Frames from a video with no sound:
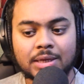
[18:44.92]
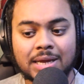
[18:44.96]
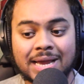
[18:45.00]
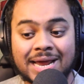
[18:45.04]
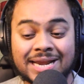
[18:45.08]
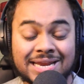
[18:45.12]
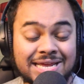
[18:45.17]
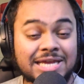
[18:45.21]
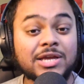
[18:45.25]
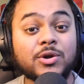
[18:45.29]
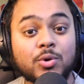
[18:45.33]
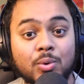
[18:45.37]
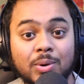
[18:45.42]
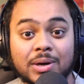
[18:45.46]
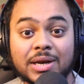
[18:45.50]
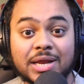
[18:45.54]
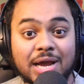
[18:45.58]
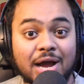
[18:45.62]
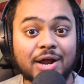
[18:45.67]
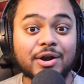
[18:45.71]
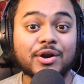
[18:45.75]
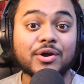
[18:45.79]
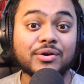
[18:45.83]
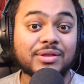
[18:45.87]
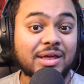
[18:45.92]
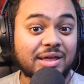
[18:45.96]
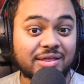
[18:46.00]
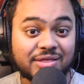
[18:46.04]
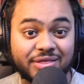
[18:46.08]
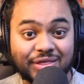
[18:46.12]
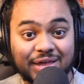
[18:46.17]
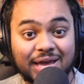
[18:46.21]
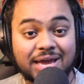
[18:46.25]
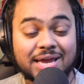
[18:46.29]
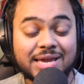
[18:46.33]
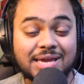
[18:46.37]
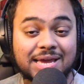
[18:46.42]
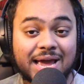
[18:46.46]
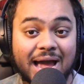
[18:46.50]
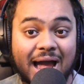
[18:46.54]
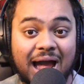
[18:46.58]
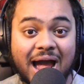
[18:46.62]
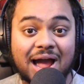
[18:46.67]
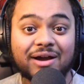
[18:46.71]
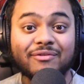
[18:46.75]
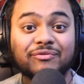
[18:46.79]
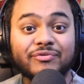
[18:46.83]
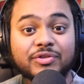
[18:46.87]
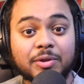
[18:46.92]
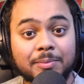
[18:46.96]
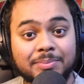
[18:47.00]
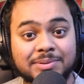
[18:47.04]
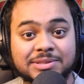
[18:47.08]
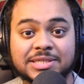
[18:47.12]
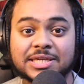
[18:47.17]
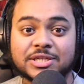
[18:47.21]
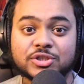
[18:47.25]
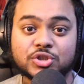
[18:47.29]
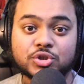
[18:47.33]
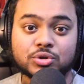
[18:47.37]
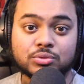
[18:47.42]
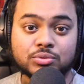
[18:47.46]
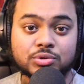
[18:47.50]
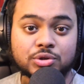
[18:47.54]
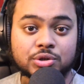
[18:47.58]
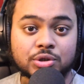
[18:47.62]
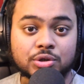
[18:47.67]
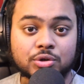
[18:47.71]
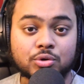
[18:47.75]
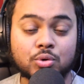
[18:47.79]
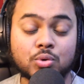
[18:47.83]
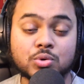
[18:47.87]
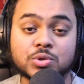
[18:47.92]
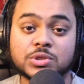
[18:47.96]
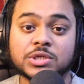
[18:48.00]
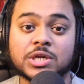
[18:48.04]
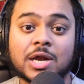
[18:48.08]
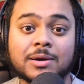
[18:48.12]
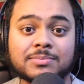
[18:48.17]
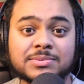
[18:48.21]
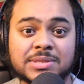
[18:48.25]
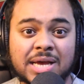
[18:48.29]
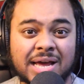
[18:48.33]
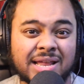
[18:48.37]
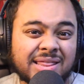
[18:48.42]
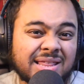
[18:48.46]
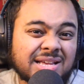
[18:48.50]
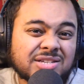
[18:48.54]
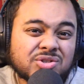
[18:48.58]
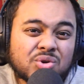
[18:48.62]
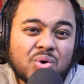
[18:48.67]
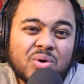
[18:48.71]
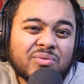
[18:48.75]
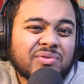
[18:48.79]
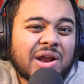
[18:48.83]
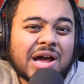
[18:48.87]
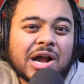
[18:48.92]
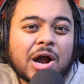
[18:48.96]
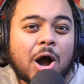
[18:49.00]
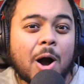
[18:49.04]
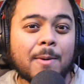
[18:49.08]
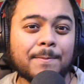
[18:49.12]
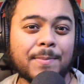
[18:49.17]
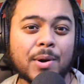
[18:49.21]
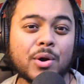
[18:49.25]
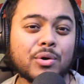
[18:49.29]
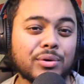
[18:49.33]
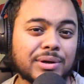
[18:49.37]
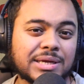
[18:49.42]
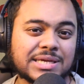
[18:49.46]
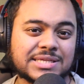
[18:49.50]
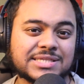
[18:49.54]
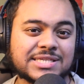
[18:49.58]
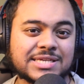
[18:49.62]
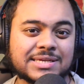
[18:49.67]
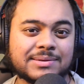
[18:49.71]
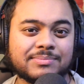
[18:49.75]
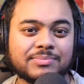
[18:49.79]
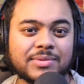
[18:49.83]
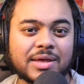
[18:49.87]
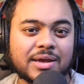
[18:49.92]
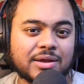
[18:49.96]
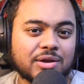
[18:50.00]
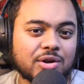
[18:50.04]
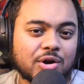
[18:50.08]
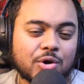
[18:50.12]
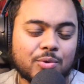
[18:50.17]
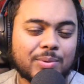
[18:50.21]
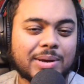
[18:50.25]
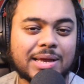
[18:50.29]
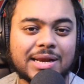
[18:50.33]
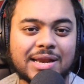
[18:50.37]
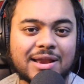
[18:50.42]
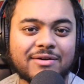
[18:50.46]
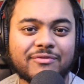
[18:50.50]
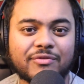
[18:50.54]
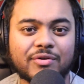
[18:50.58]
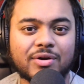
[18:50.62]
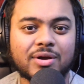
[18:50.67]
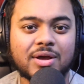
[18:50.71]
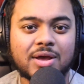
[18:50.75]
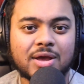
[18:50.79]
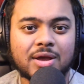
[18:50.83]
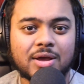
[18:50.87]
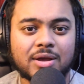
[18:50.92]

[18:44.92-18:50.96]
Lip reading: And equally, I know that they have the potential to cause an upset. And they're sort of like our bogey team. They, we can never,